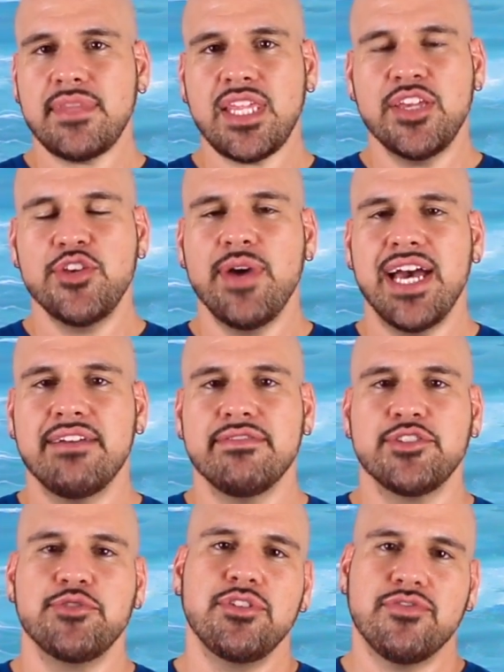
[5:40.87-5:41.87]
you have
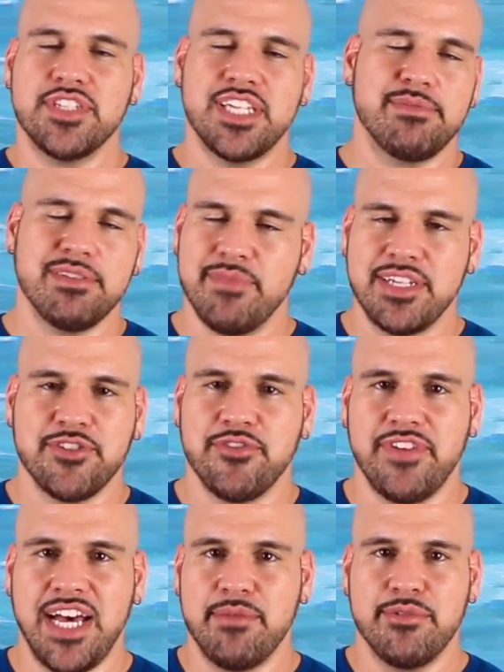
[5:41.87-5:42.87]
two different types of muscle
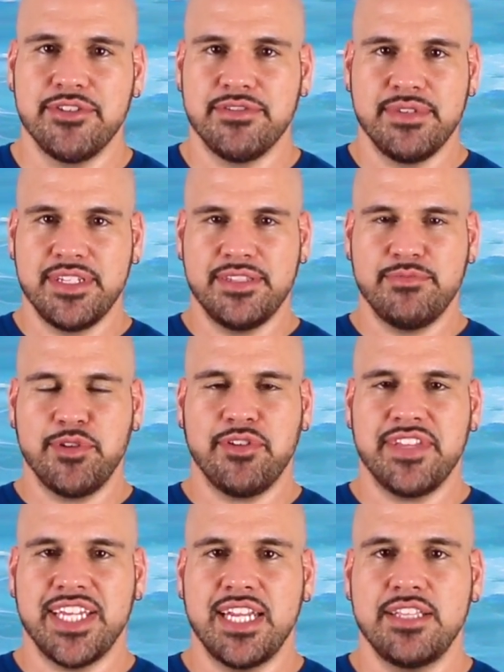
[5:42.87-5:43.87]
fibers. We don't
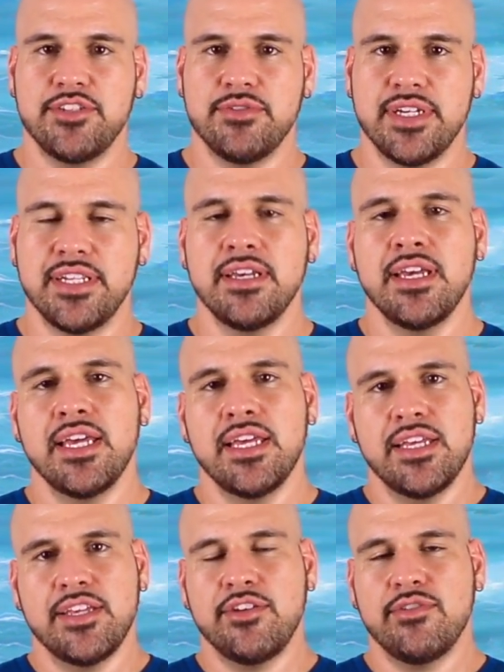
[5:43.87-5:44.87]
have to get into it.
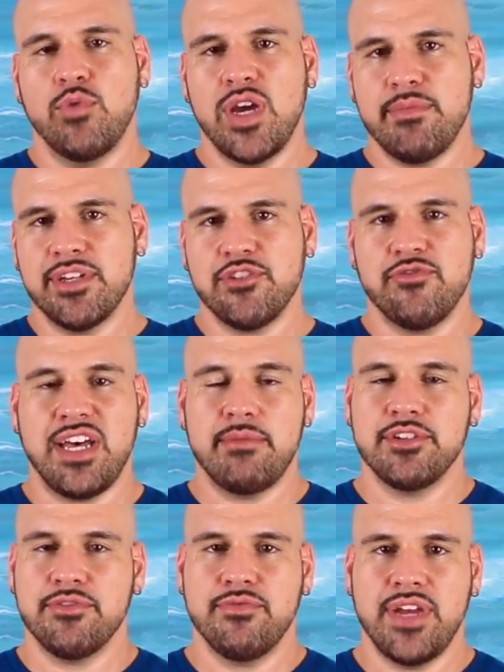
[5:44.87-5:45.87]
You have white muscle
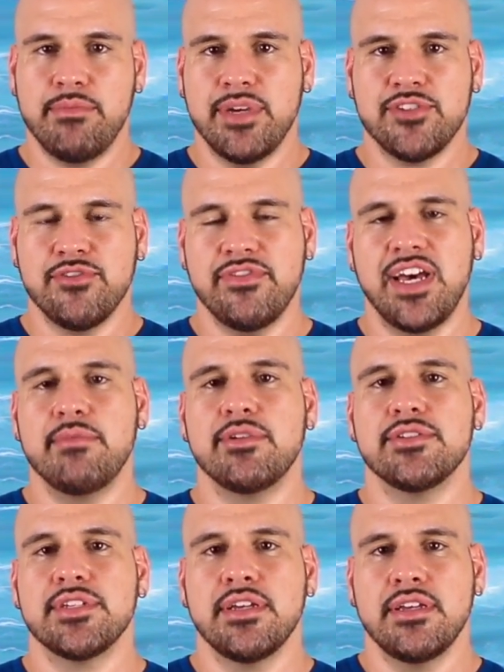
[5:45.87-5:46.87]
fibers and red muscle
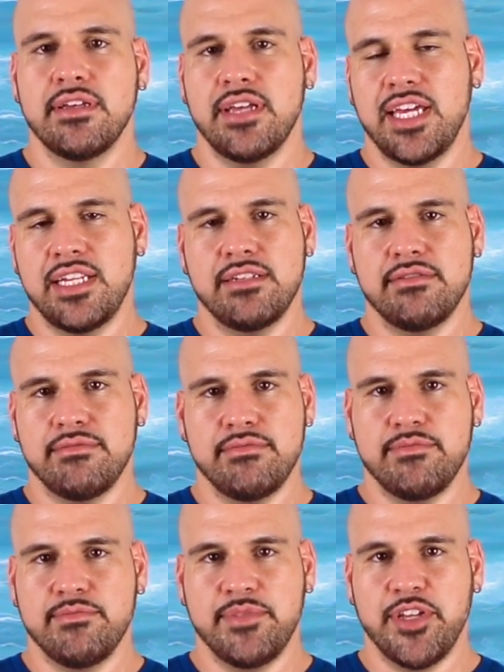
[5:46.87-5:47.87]
fibers, and
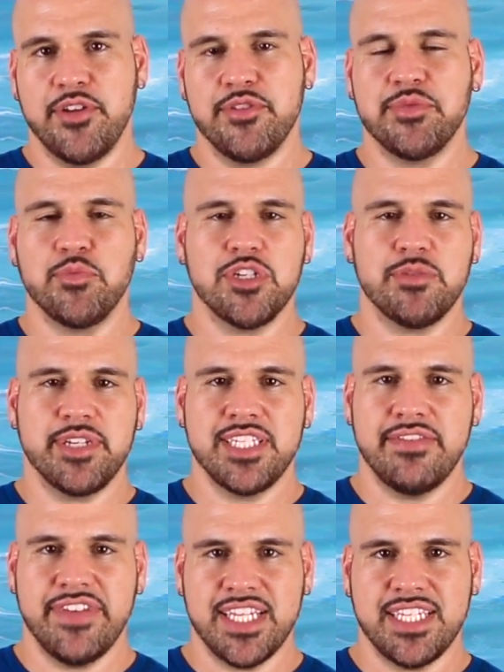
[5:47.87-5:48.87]
there's more
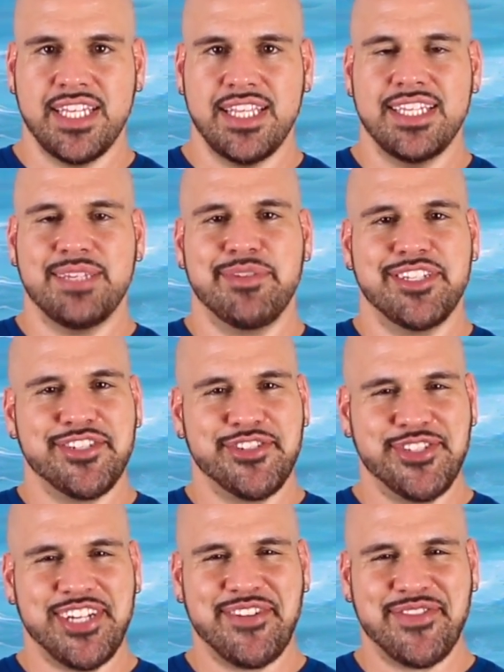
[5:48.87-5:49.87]
specifics to this, but
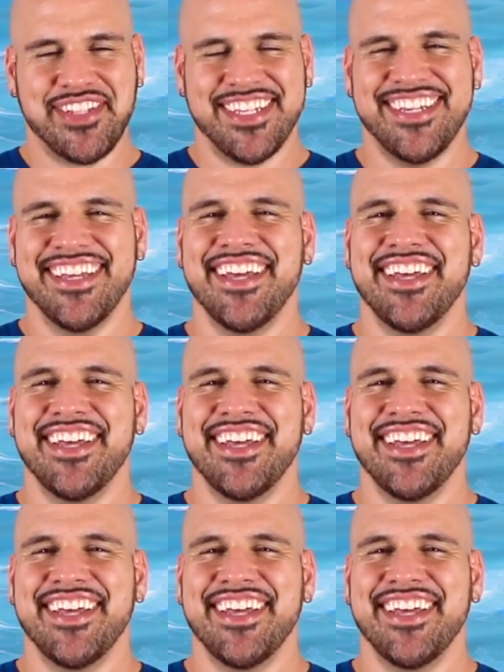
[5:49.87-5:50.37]
just generally,